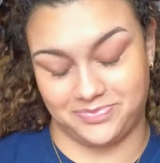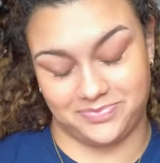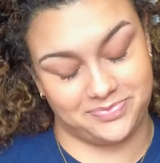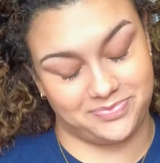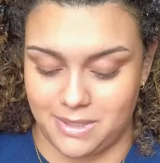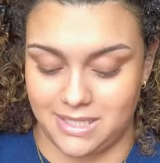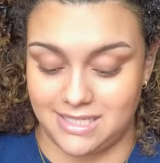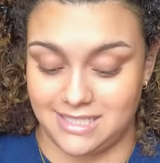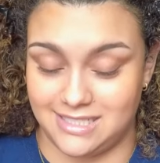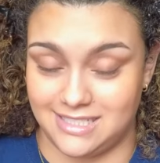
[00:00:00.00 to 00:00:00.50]

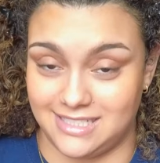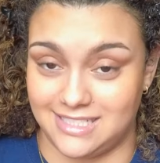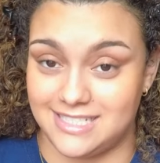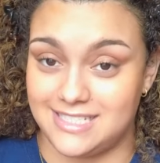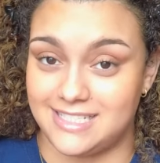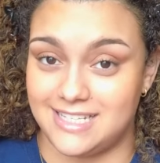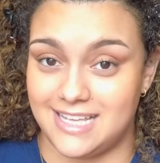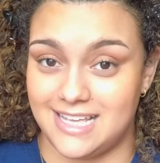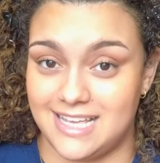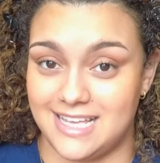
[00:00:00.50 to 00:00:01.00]
But it does
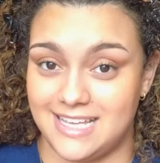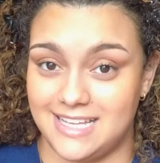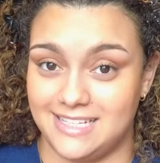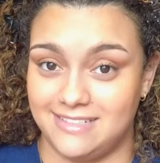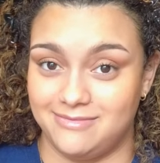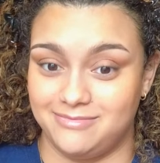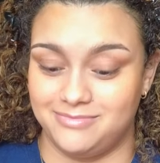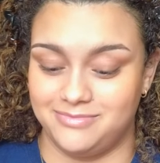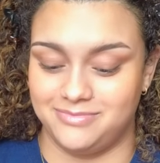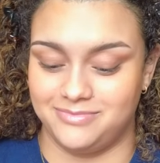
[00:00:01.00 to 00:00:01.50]
say
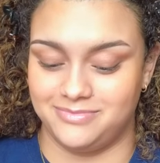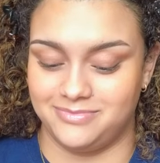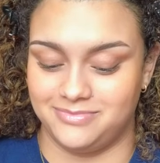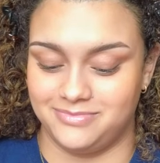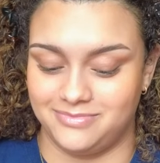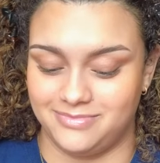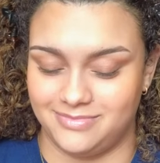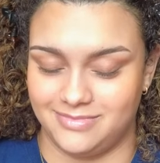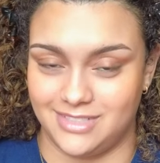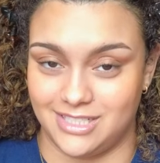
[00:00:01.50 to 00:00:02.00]

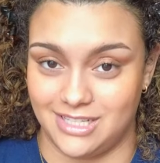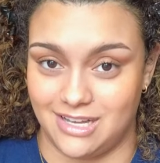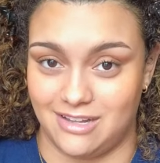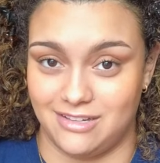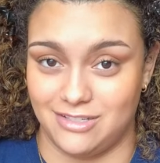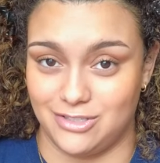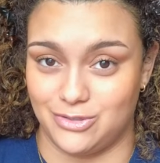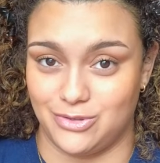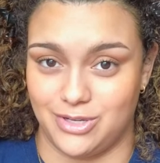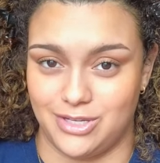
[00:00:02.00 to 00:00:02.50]
that on
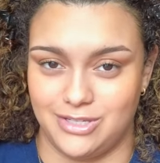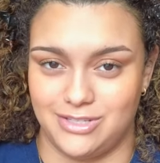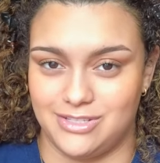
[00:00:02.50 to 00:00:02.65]
the screen,